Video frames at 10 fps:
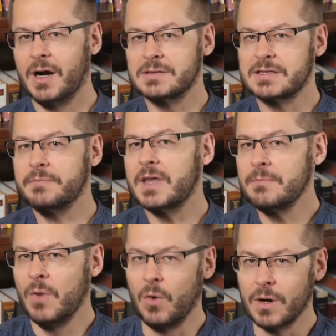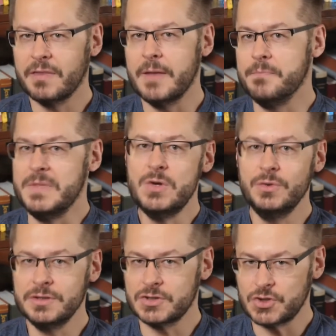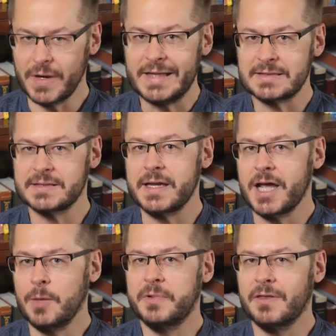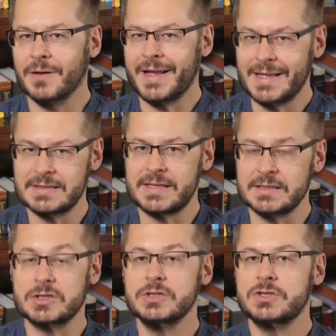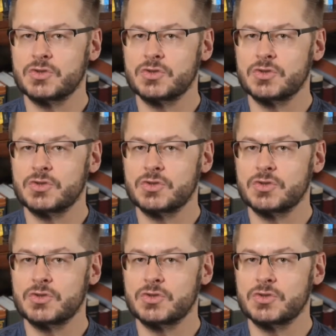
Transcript: are something more than mutant traits that helped their ancestors